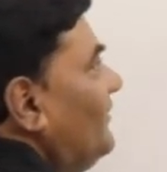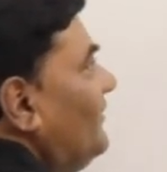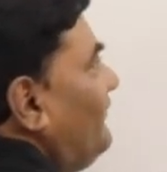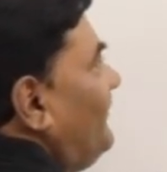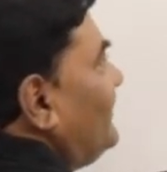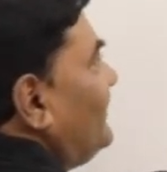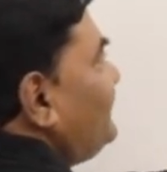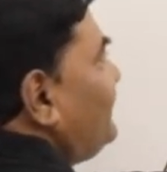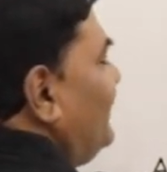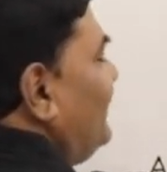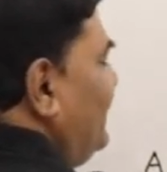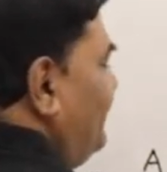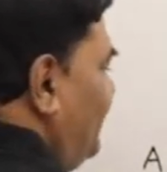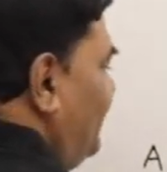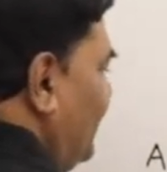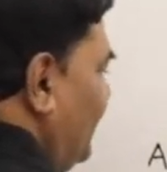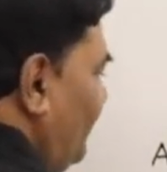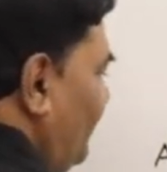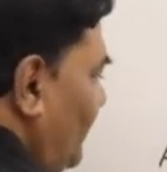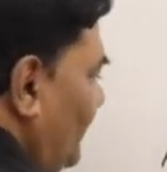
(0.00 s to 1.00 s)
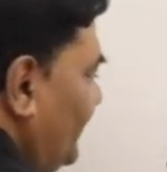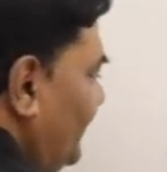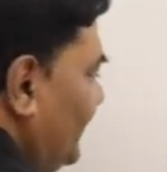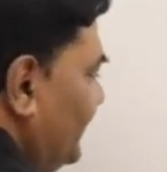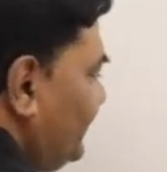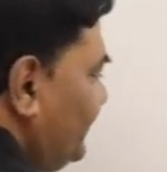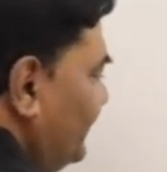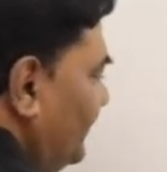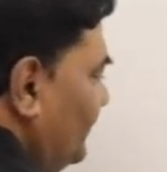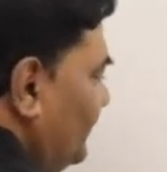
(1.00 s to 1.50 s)
First element I want to
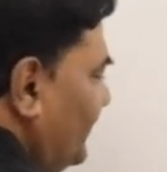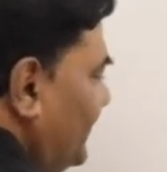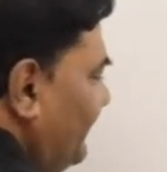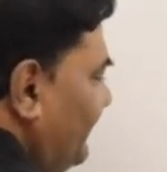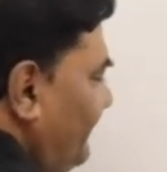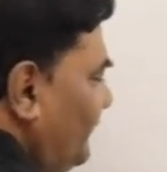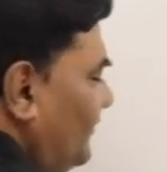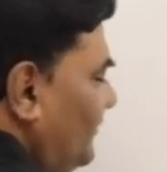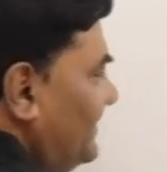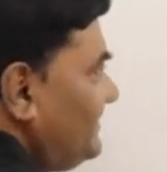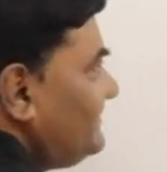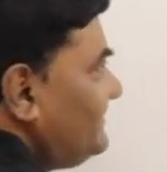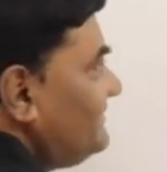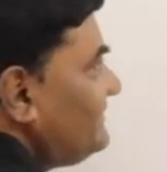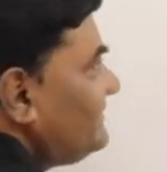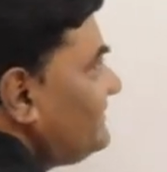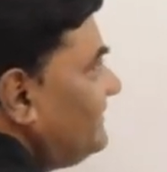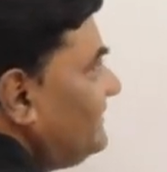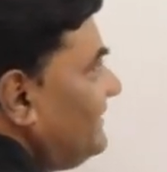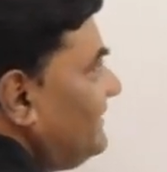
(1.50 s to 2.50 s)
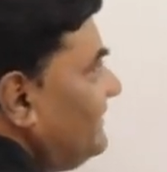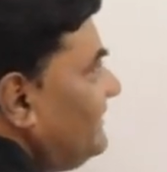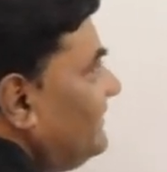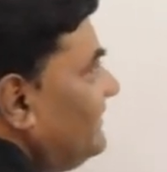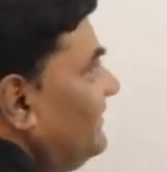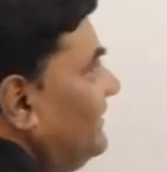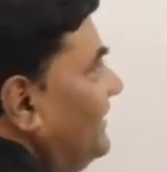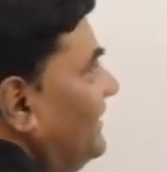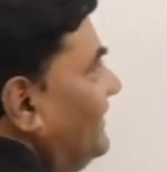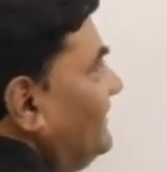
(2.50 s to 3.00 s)
insert. Okay, 4 is inserted.
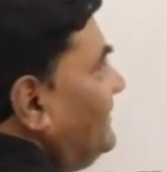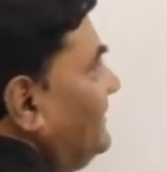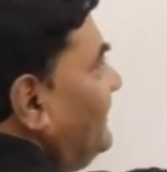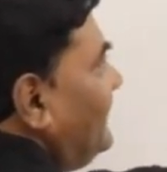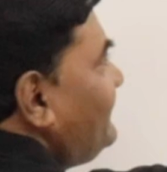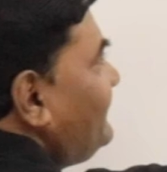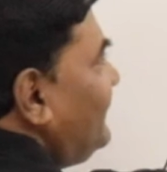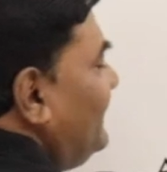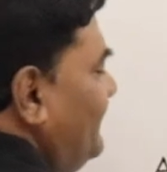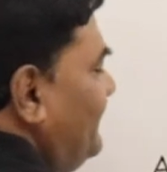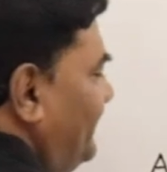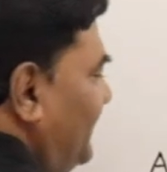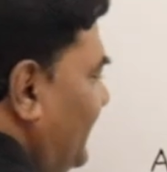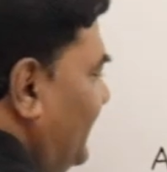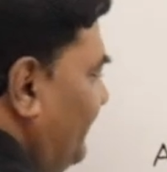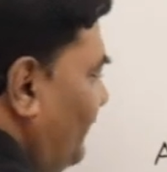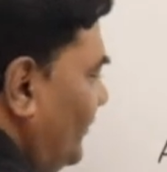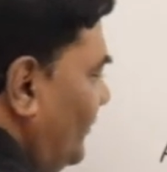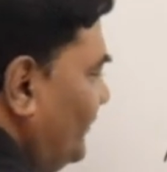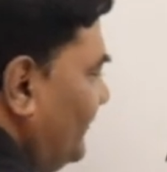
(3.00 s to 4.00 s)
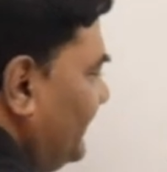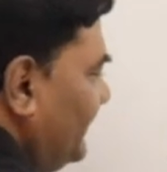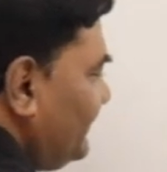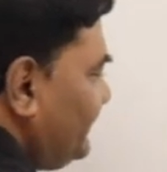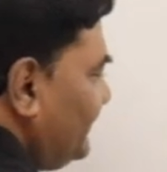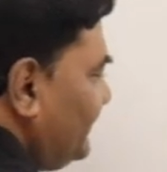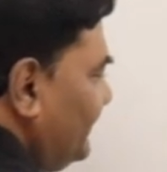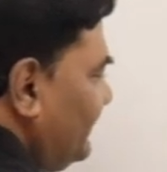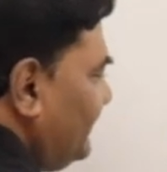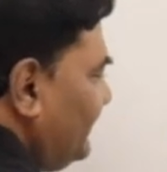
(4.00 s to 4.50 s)
The next element I want to
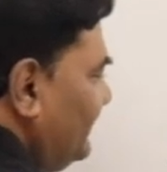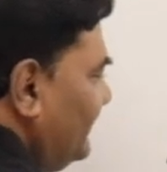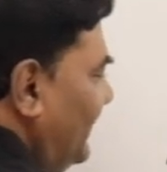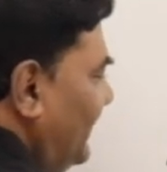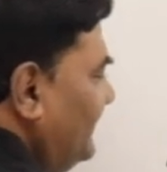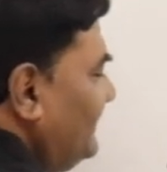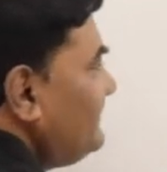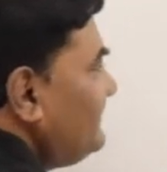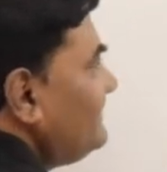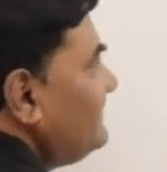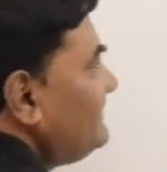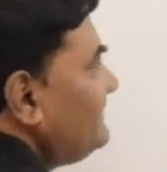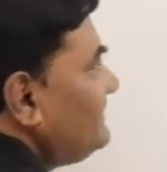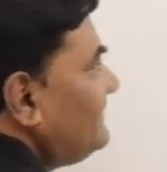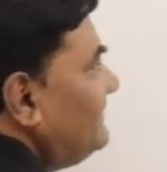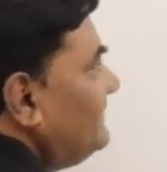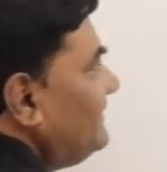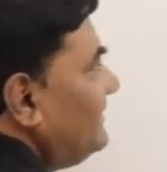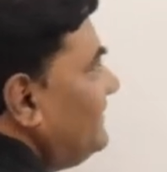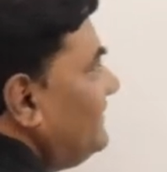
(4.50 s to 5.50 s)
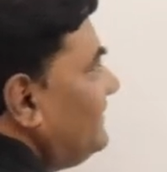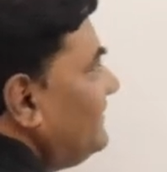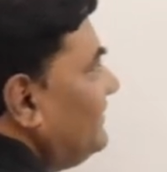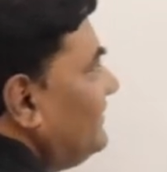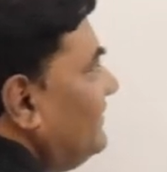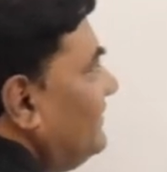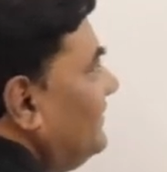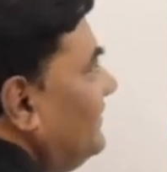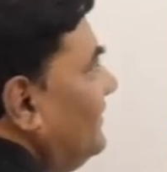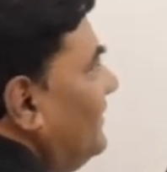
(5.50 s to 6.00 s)
insert. 9 is inserted.
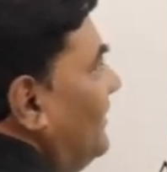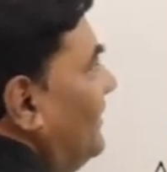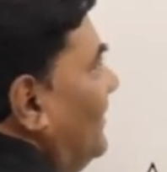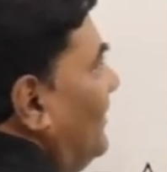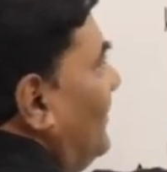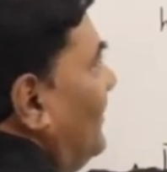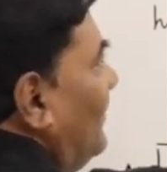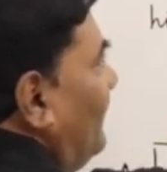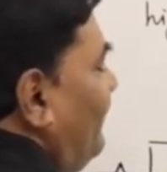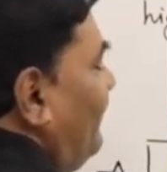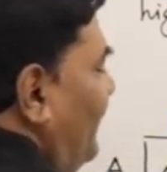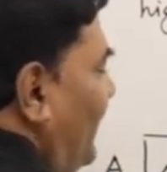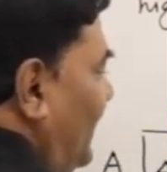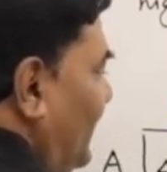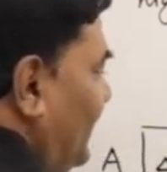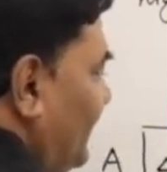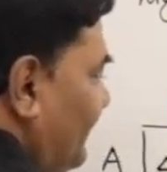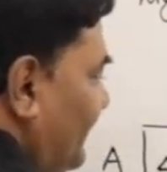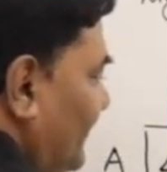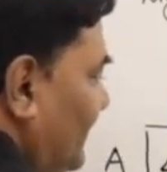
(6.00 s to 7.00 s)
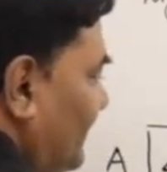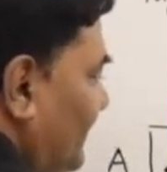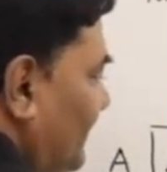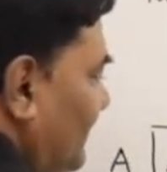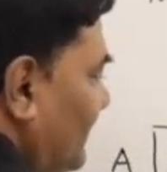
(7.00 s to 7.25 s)
5.